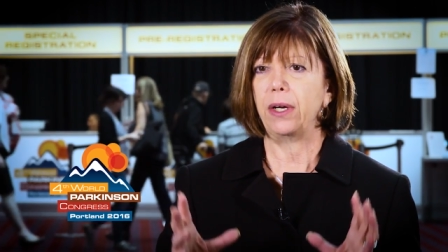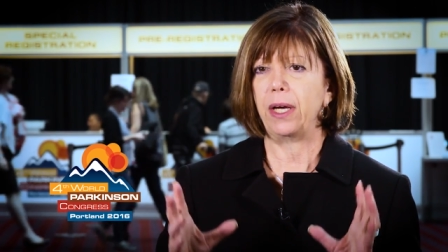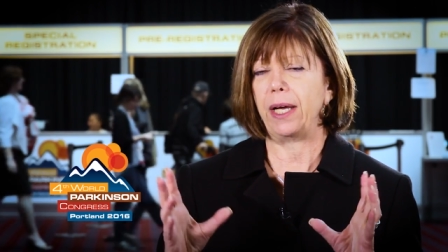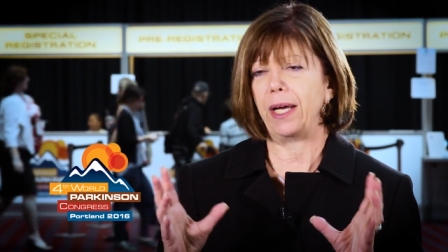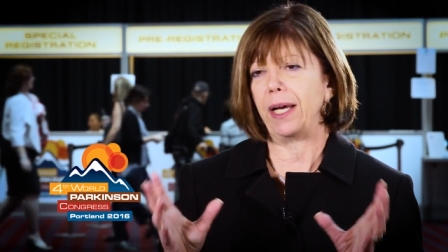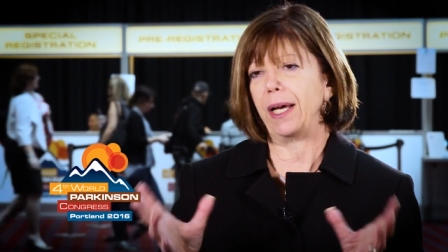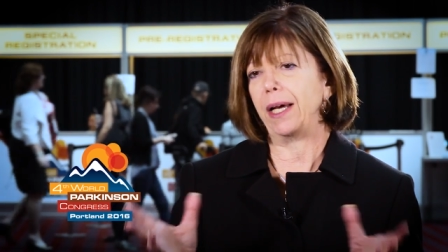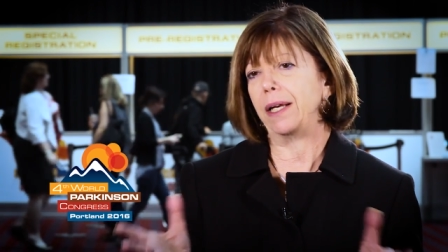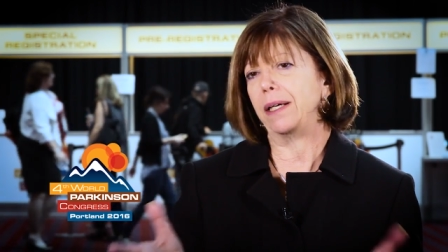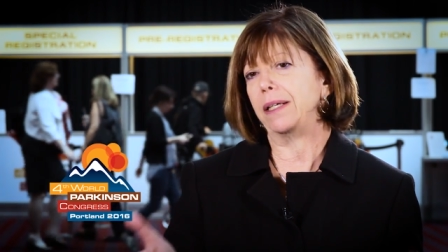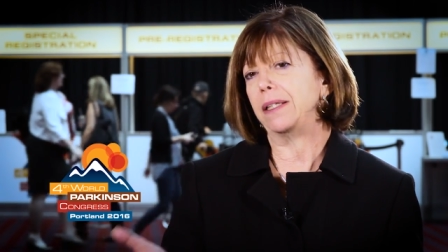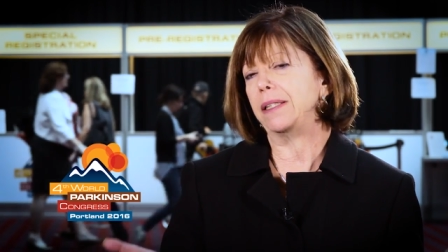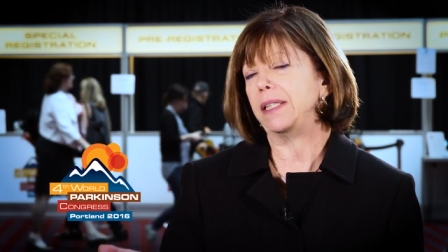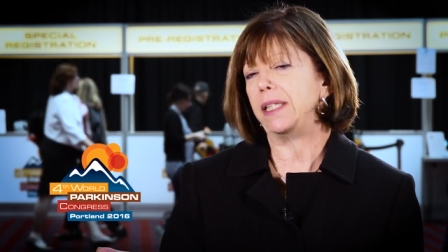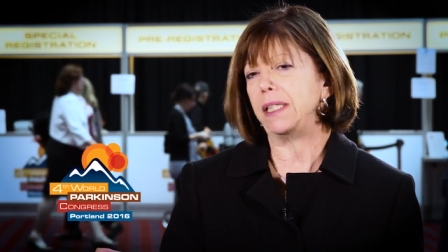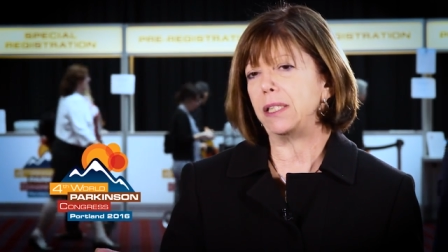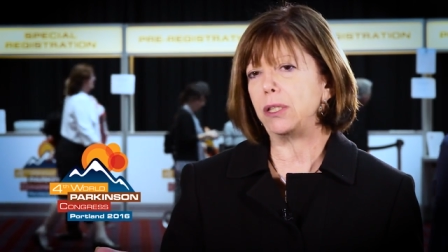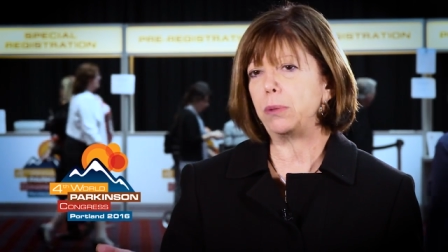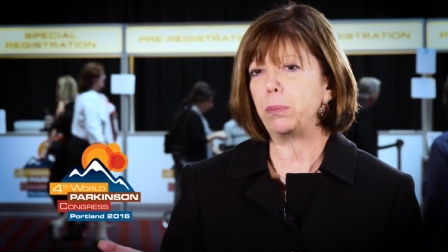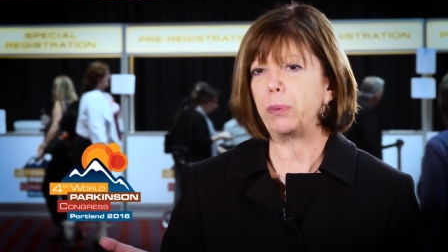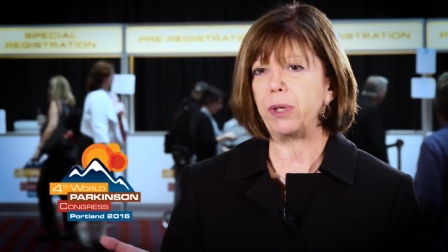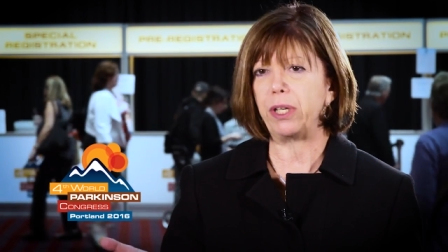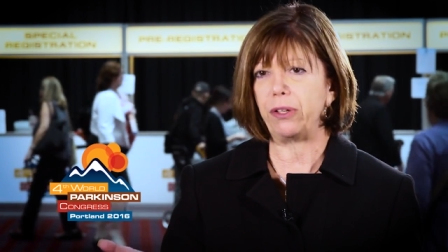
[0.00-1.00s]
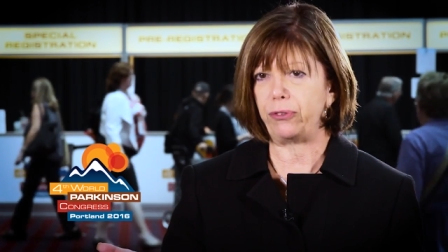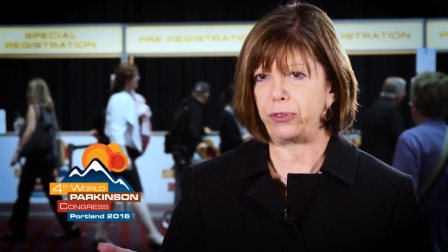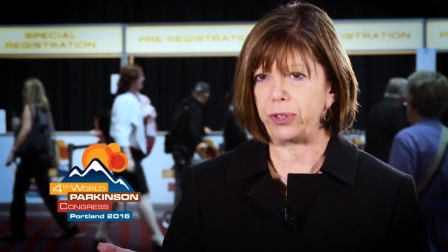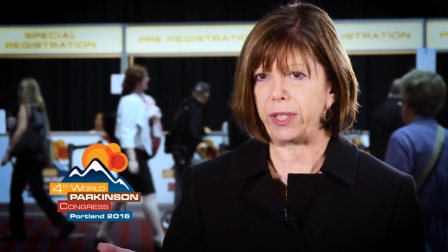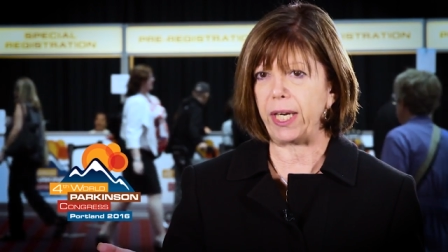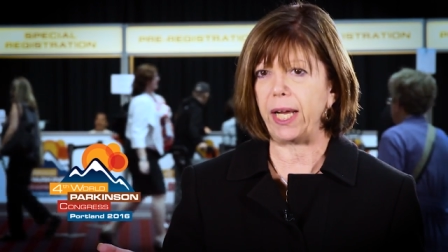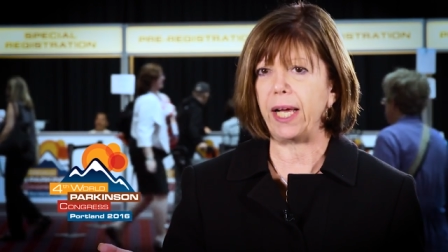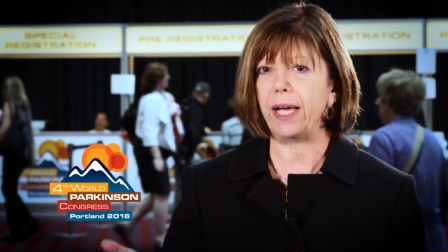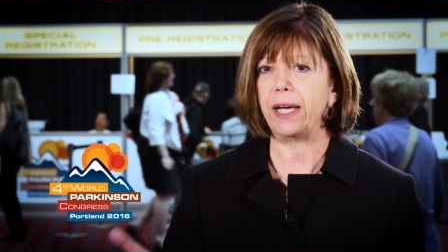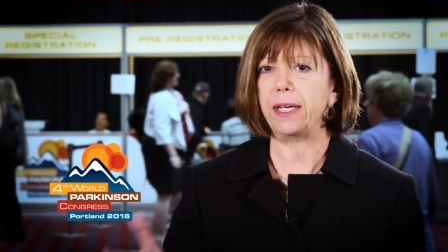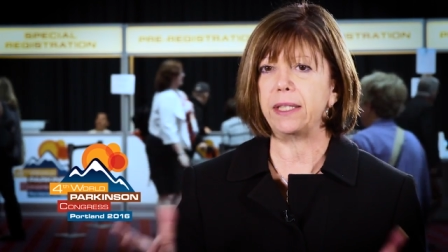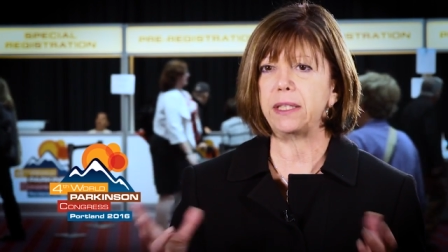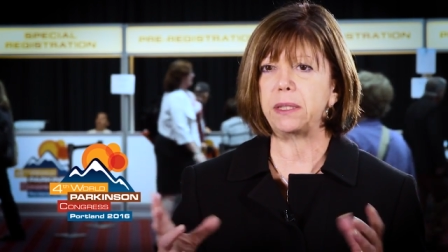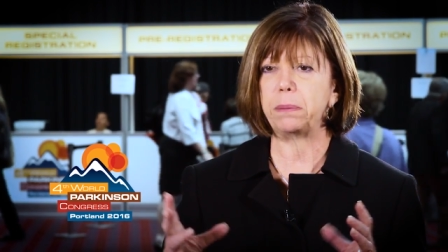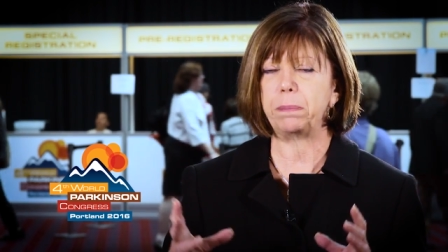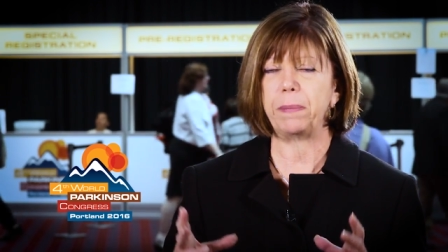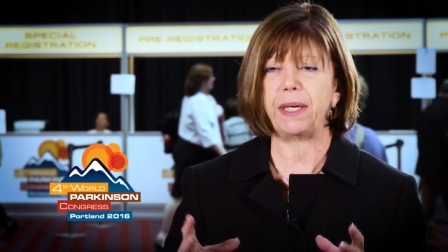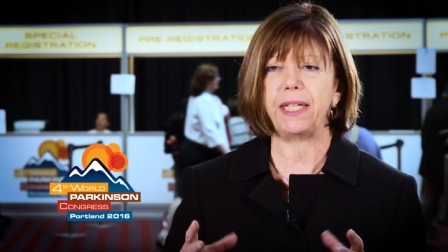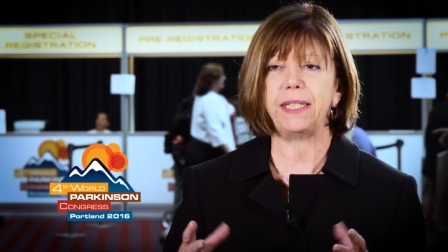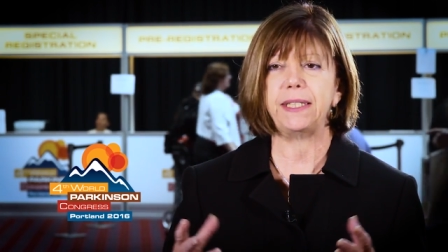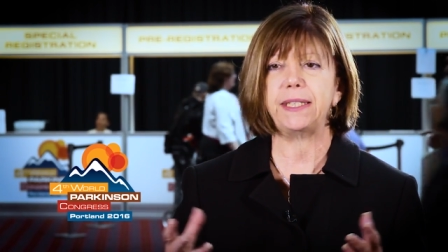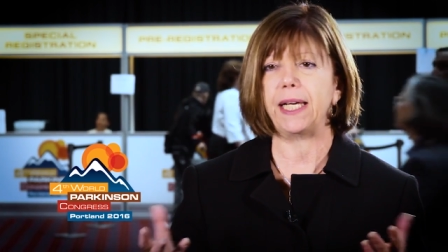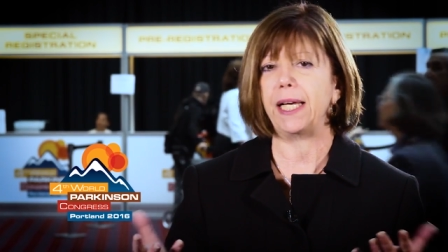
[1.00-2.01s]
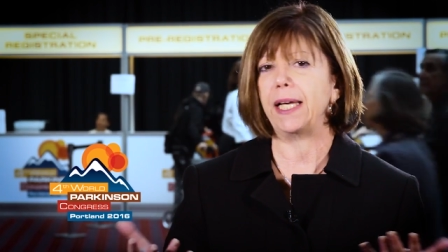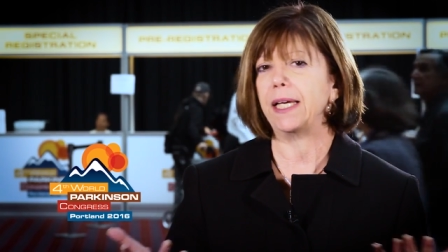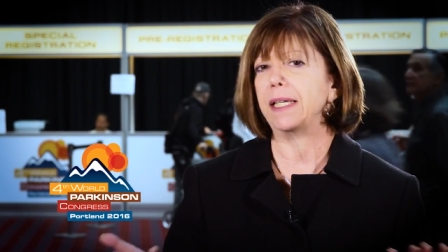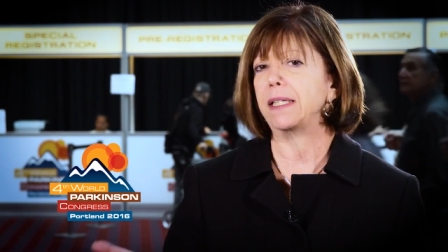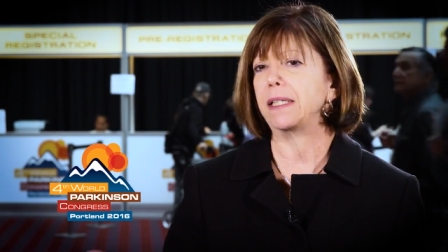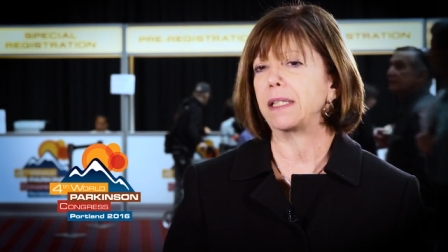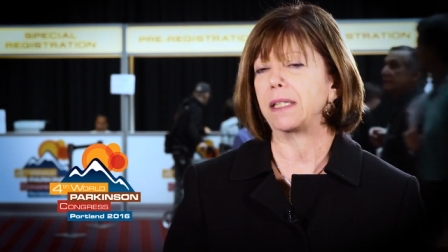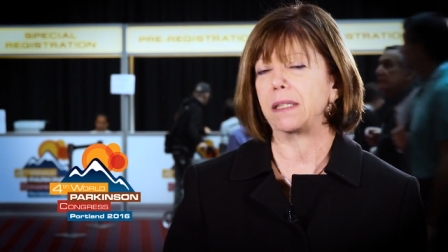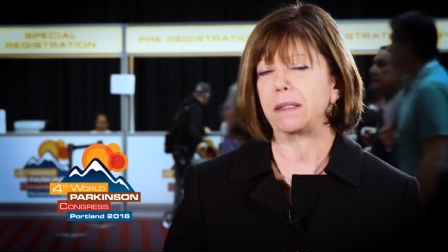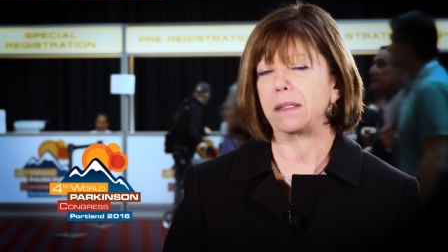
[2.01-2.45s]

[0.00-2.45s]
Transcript: and this brief test may take